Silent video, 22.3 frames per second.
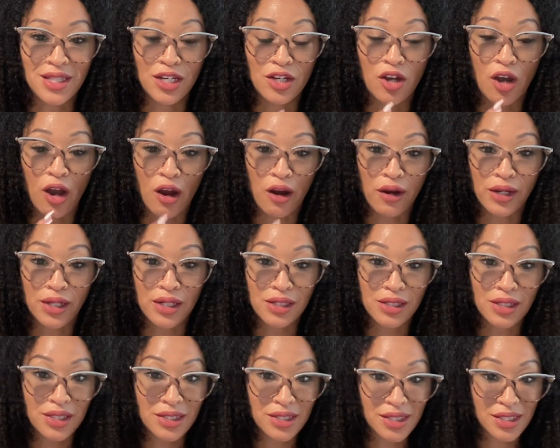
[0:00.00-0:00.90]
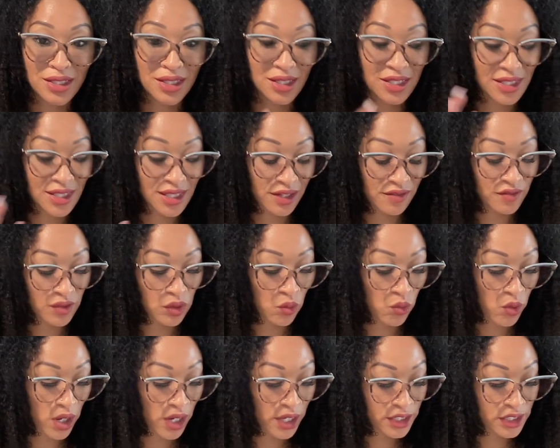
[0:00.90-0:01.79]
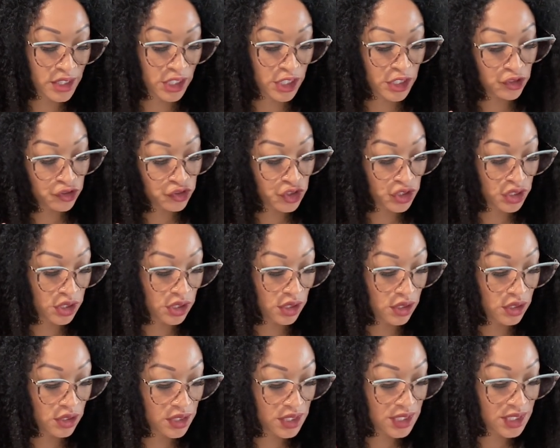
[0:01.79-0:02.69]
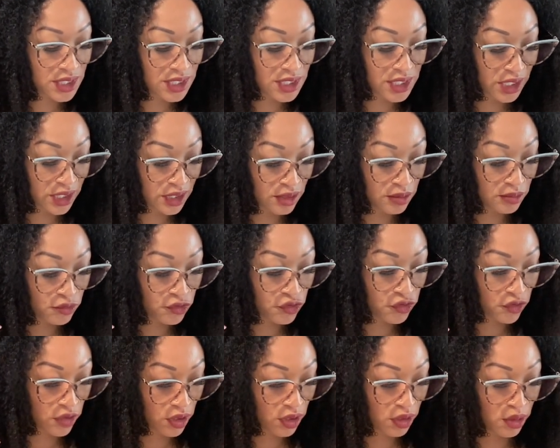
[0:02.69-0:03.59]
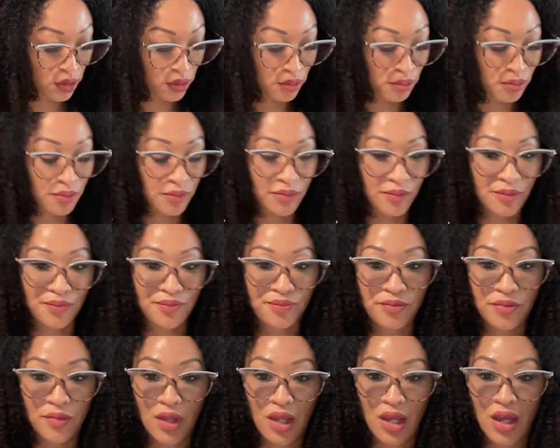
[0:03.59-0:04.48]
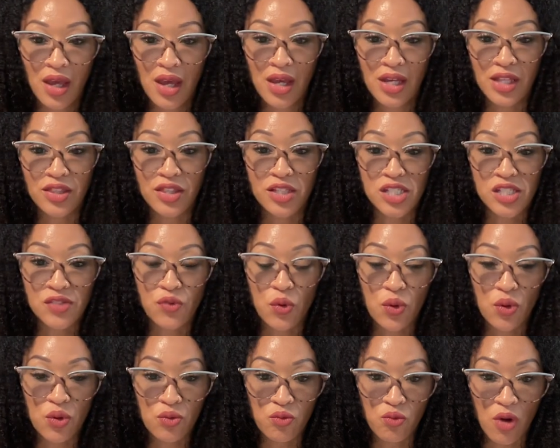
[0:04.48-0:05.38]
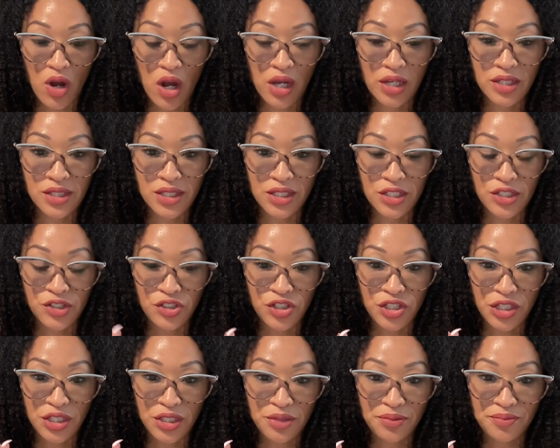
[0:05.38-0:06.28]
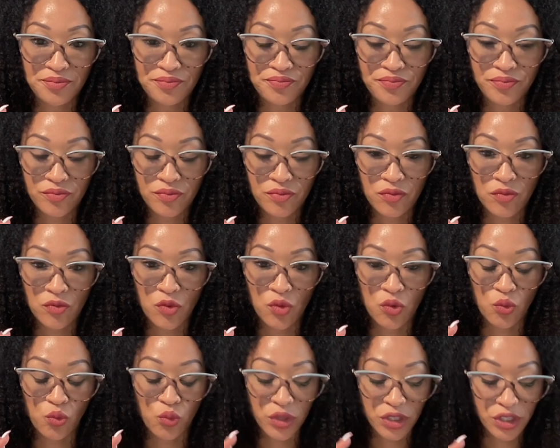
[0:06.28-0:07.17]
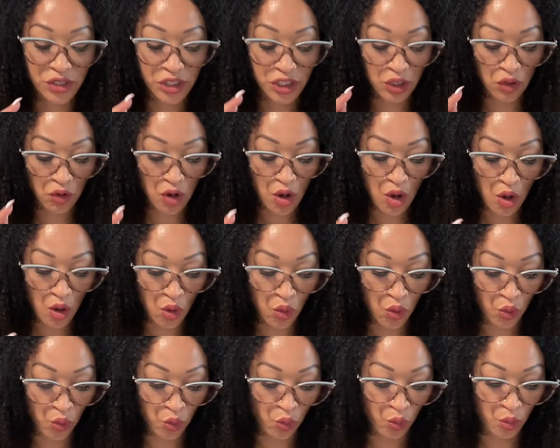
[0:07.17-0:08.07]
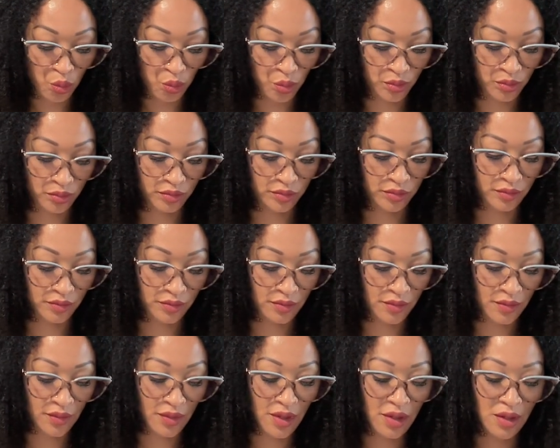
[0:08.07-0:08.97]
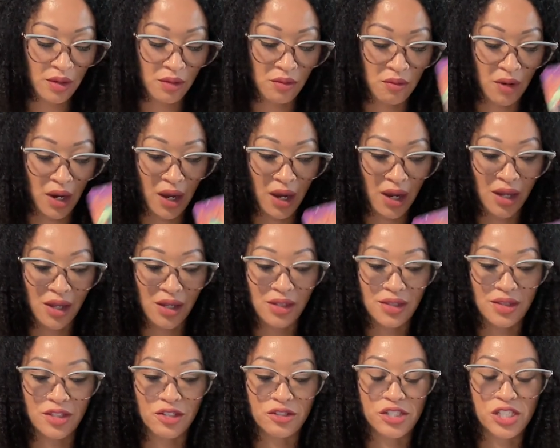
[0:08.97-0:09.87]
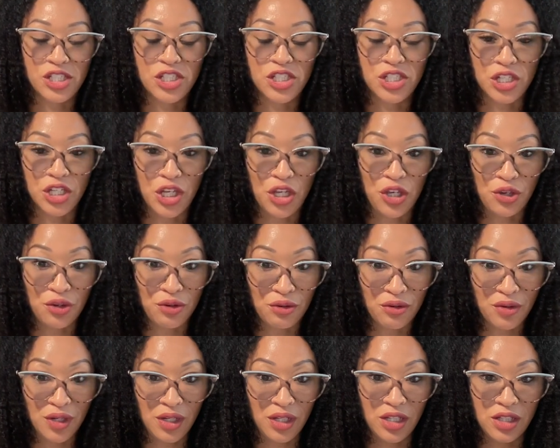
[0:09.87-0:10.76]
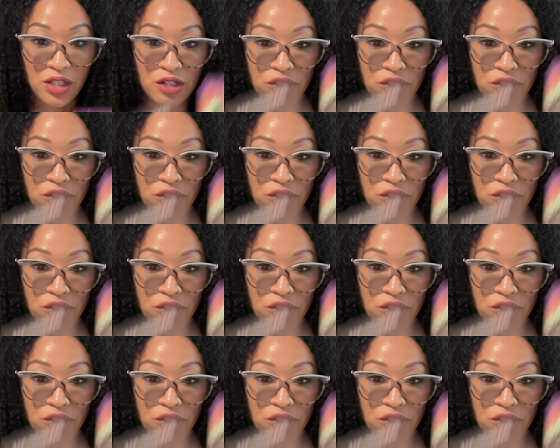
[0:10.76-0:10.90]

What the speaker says: the guardedness, the Seven of Wands energy stemmed from this Four of Wands energy, which is their home, right? Their security,